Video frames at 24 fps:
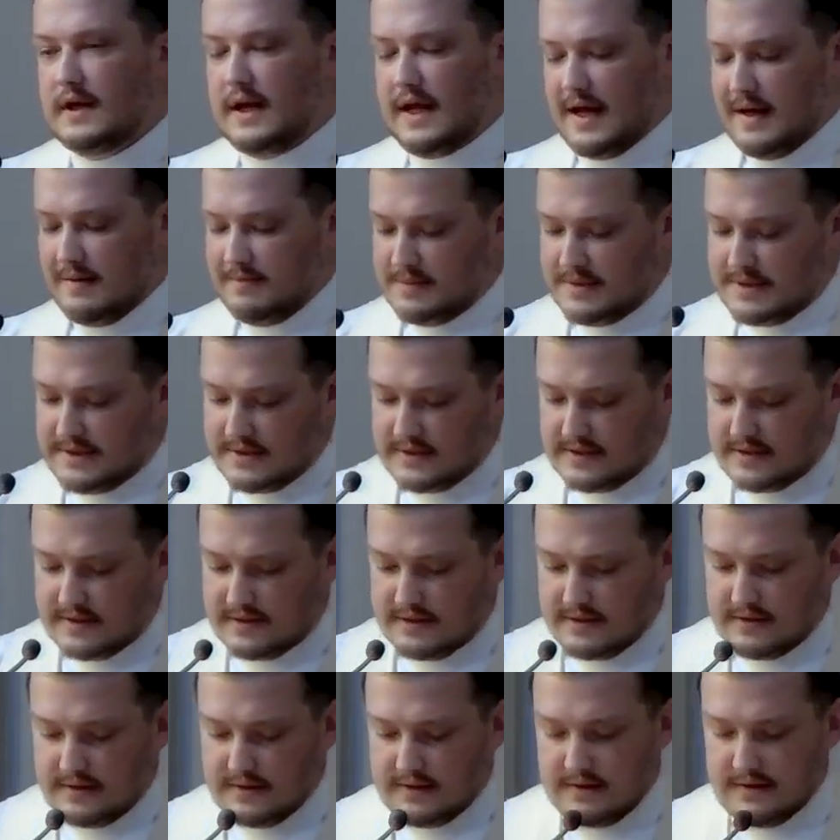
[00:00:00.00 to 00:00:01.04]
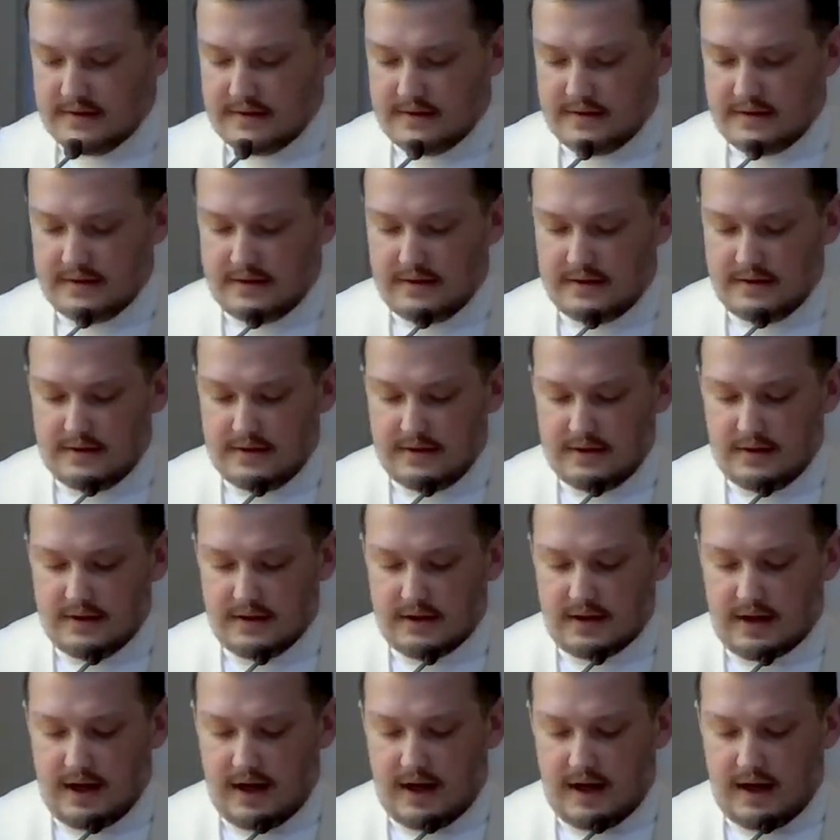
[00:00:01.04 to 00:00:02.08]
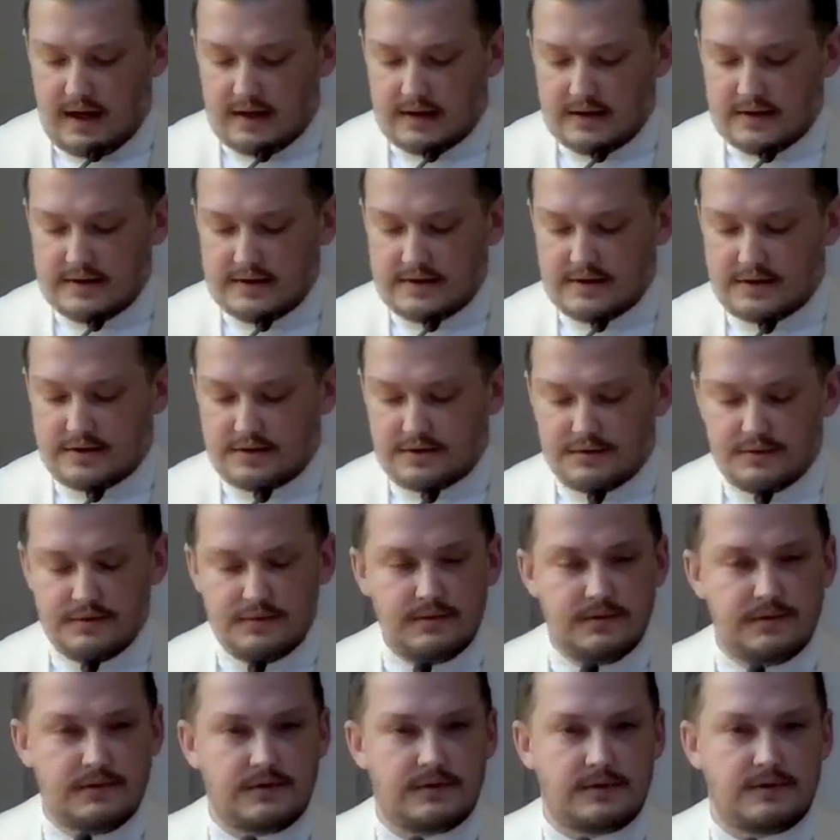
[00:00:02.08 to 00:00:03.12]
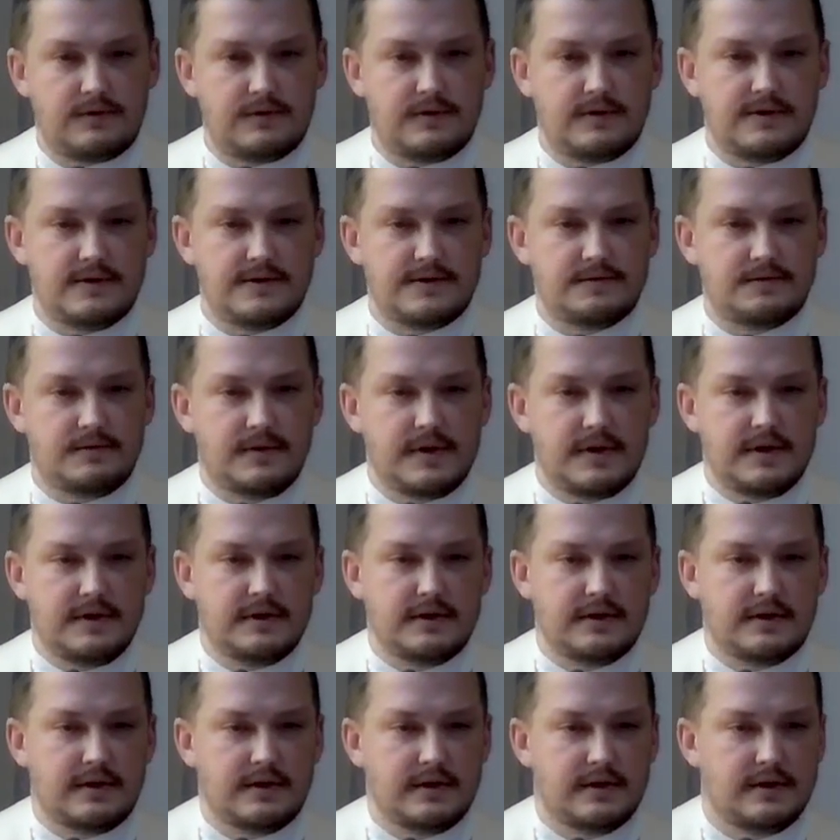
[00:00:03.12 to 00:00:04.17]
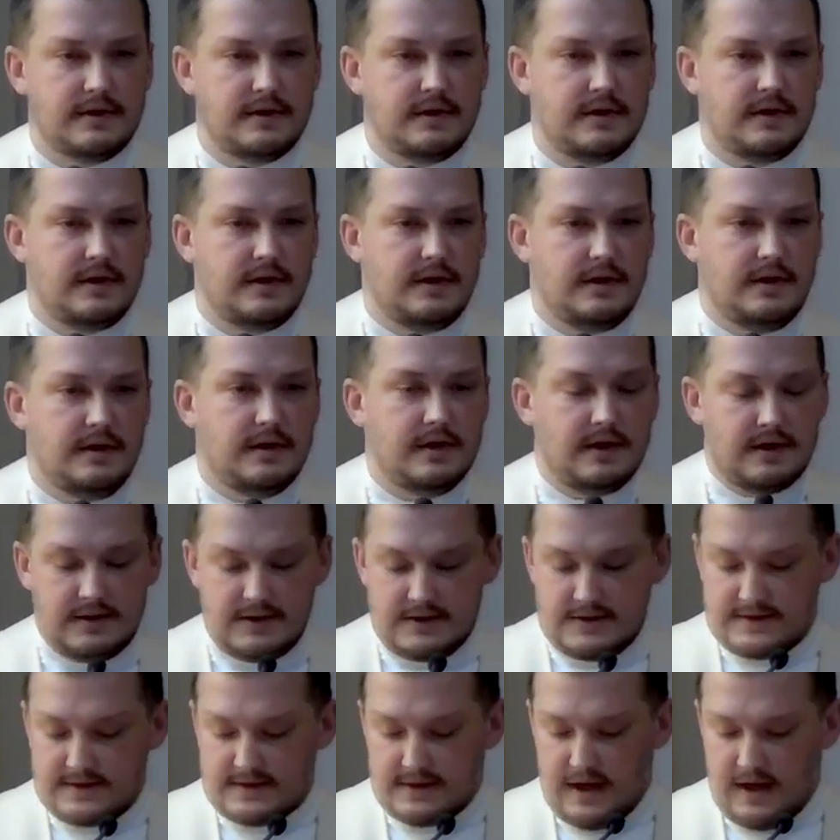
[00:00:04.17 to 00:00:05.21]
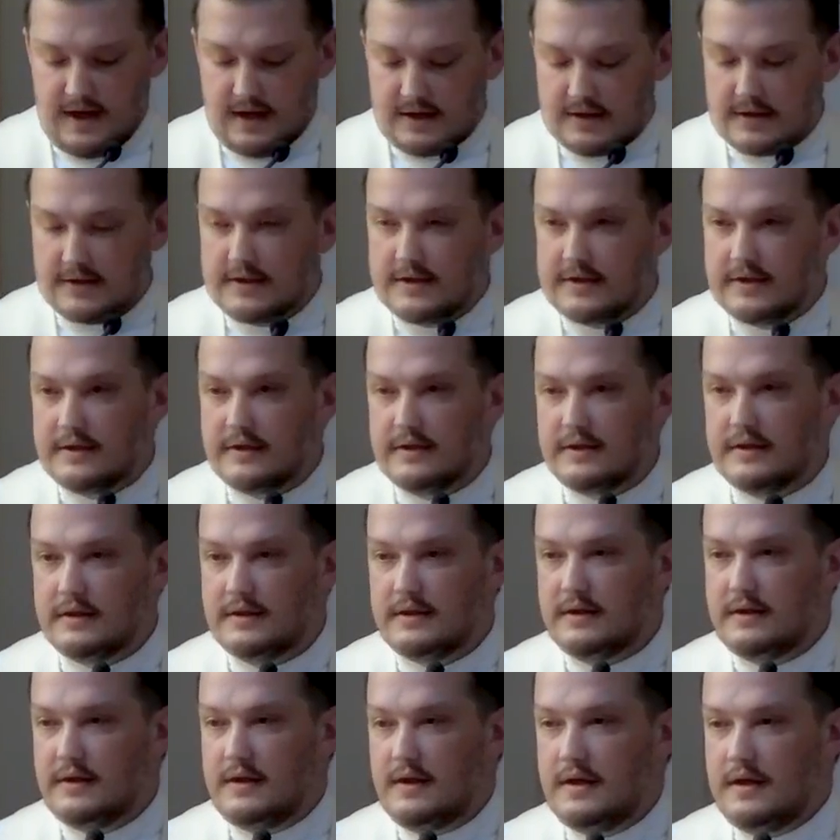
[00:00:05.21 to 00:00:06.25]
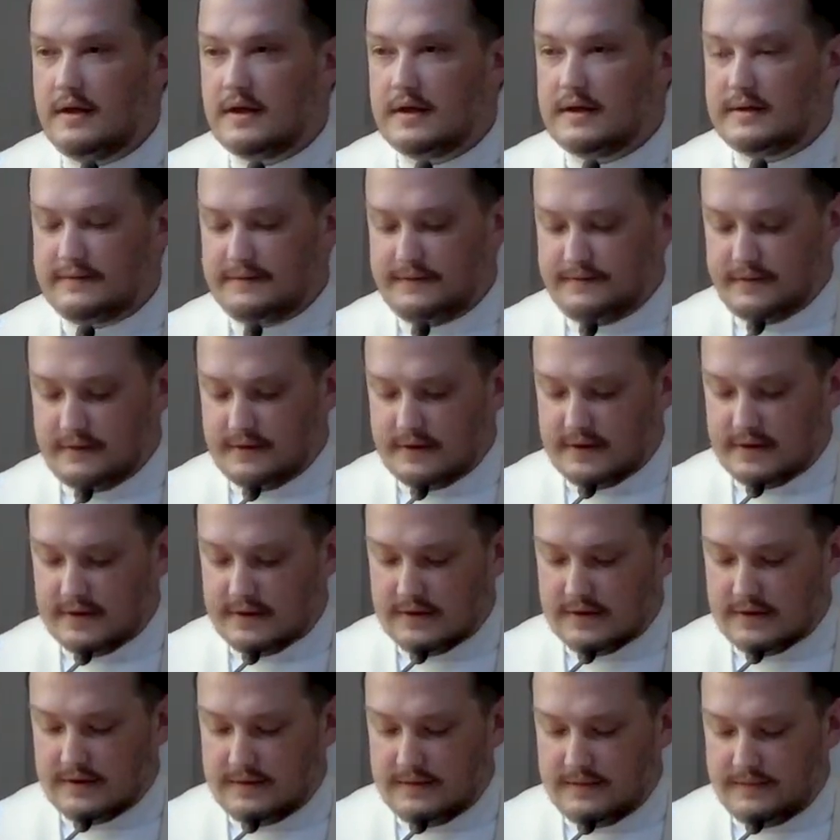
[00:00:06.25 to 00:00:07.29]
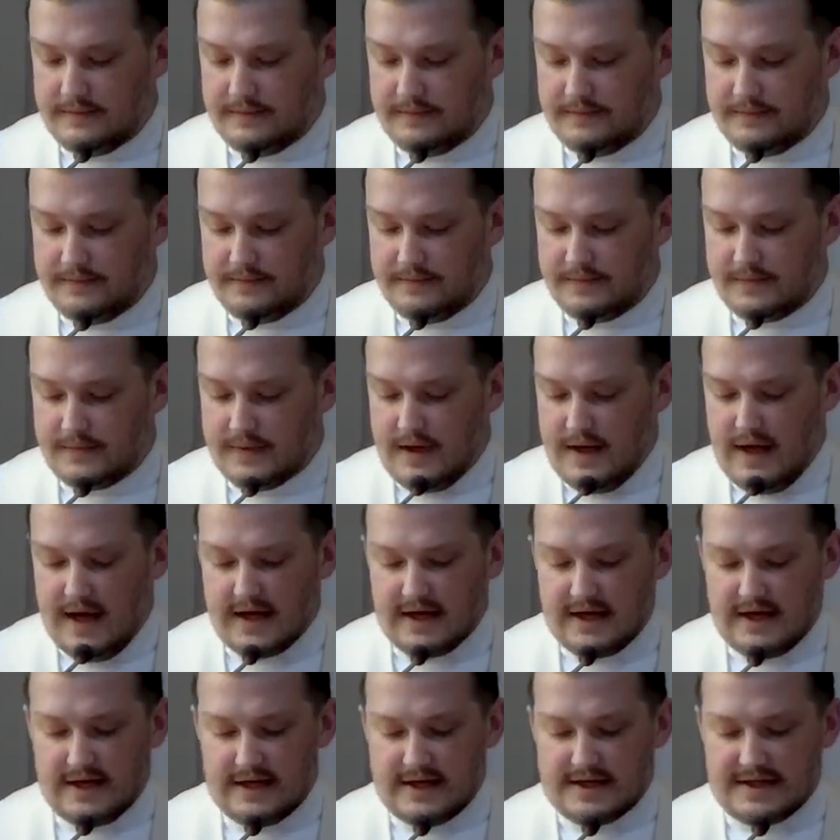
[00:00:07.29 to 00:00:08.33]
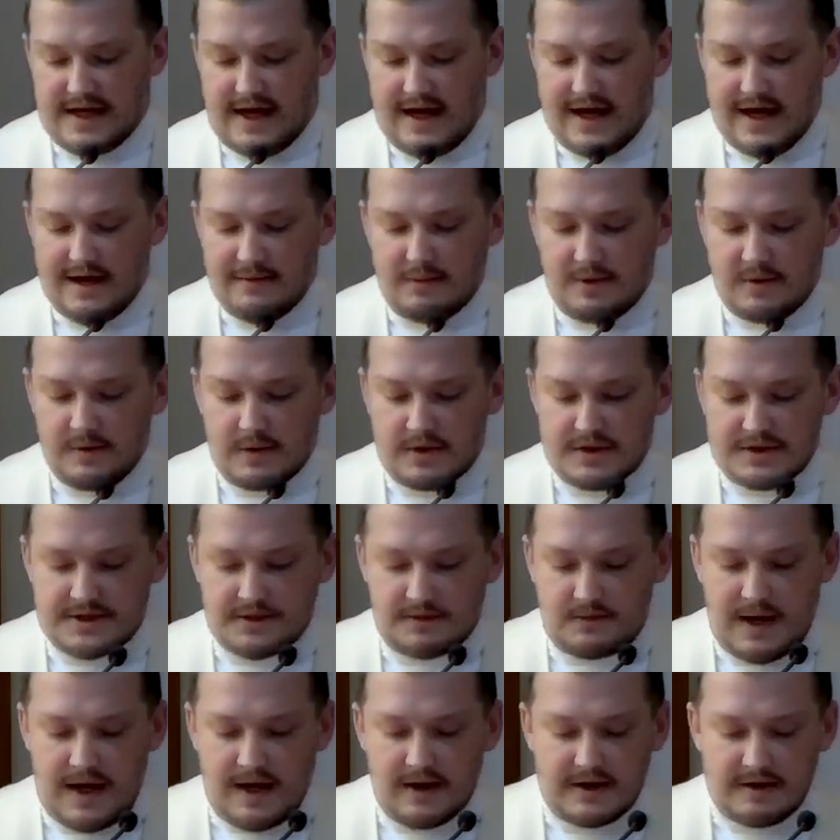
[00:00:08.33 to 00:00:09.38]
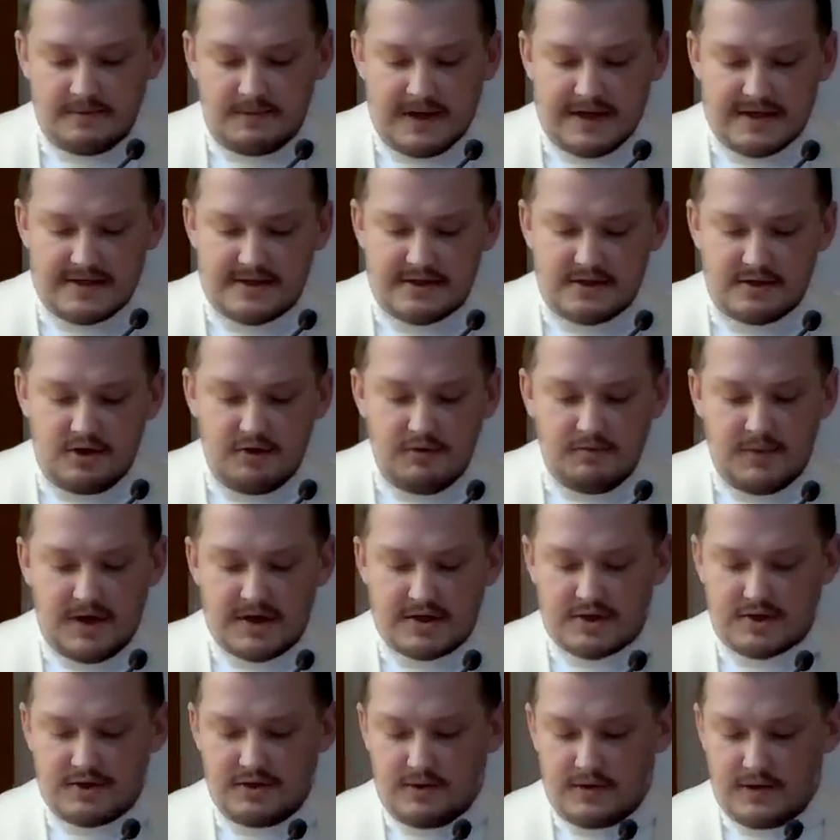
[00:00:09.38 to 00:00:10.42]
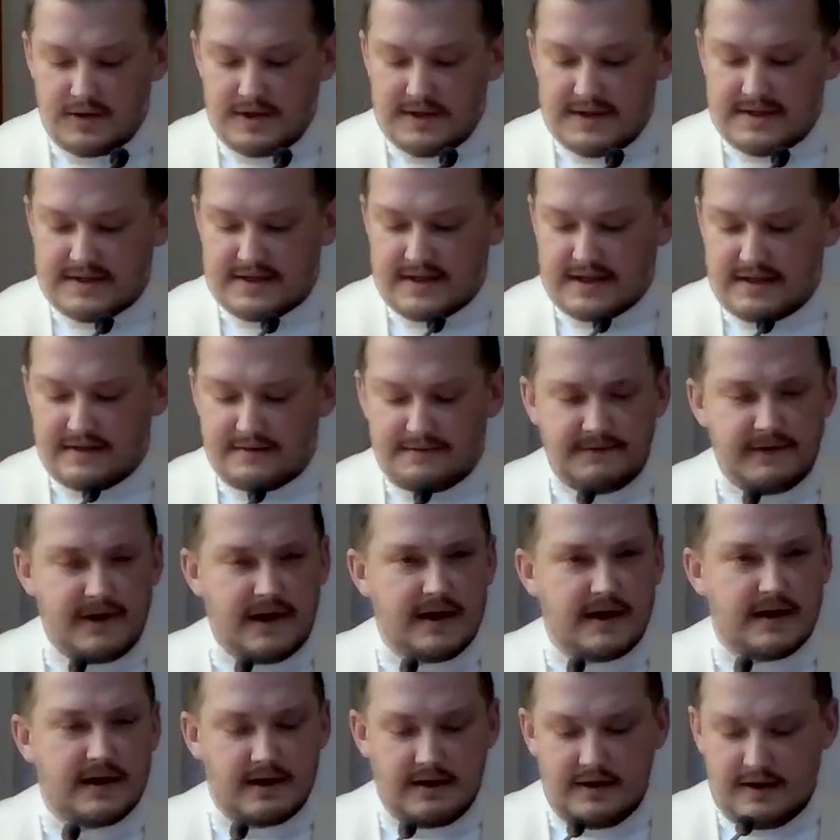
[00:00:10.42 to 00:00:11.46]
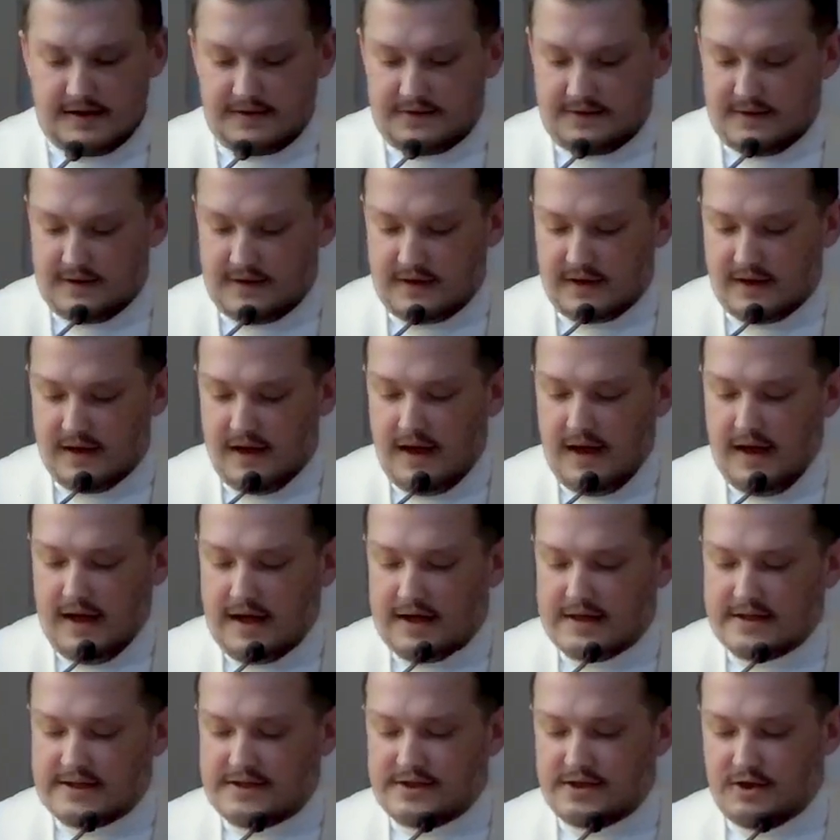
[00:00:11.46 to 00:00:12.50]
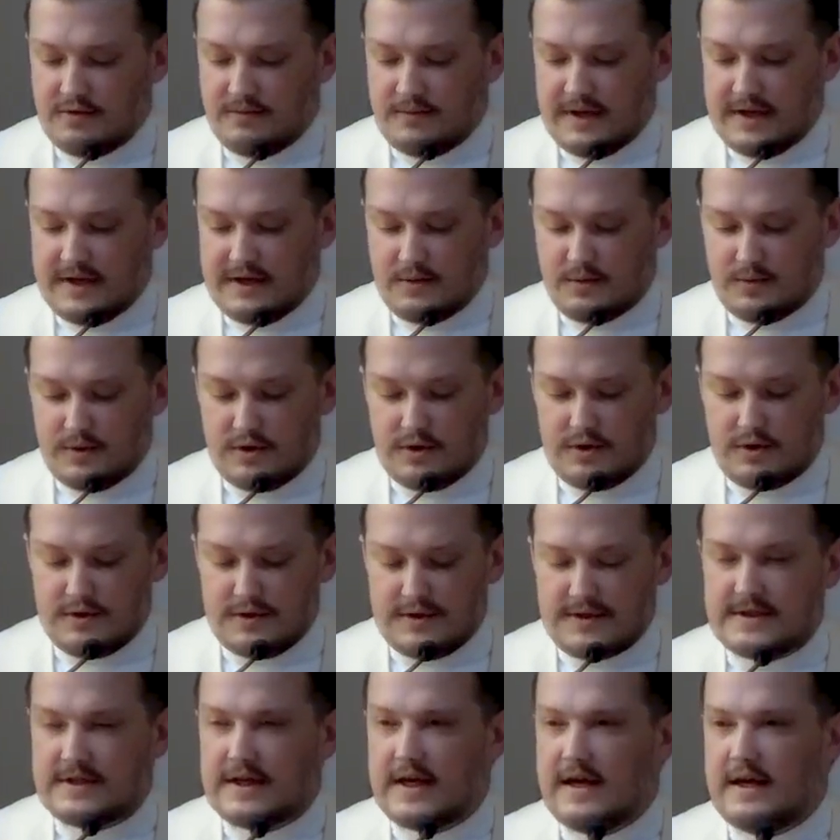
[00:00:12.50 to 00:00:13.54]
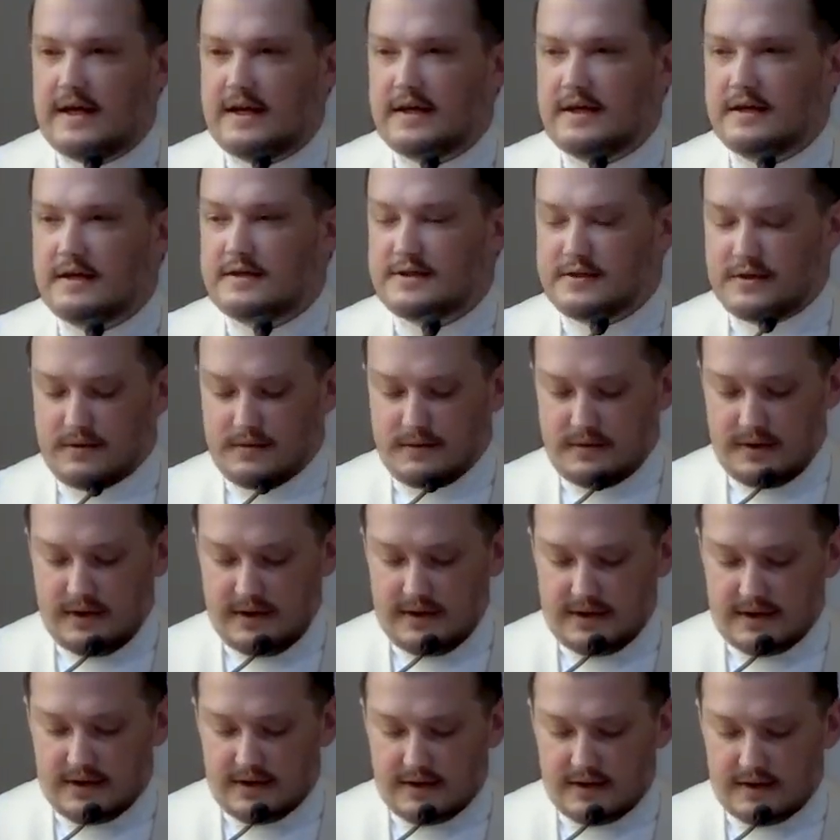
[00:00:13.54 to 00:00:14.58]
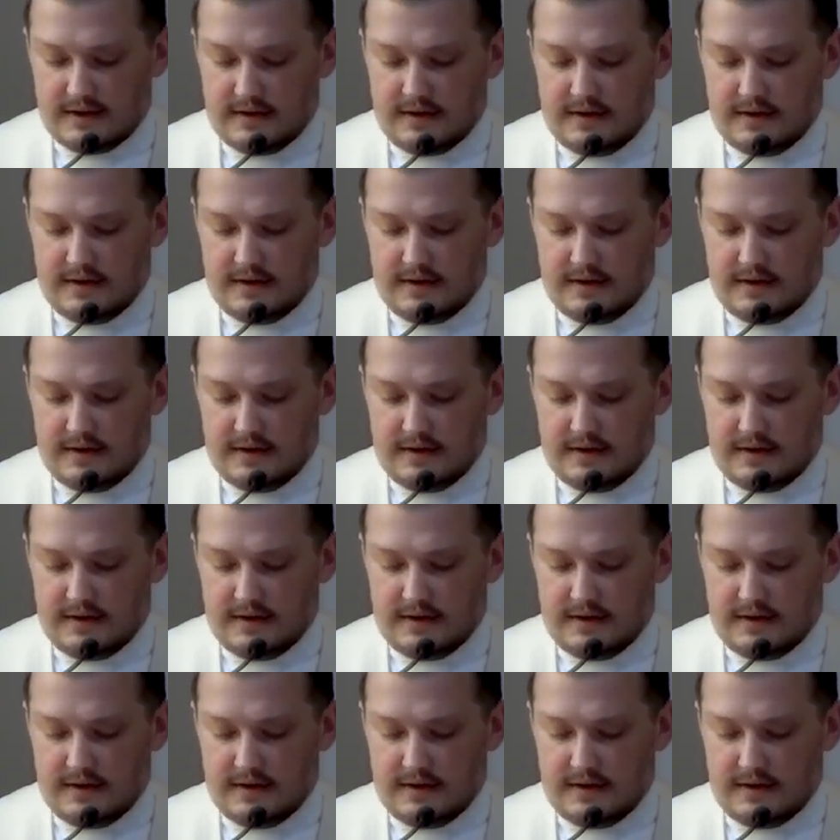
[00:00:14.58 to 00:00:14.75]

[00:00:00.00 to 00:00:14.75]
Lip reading: empty, God's truth is real and solid and full. And in a time when we are surrounded by so much noise signifying nothing and so many words saying so little,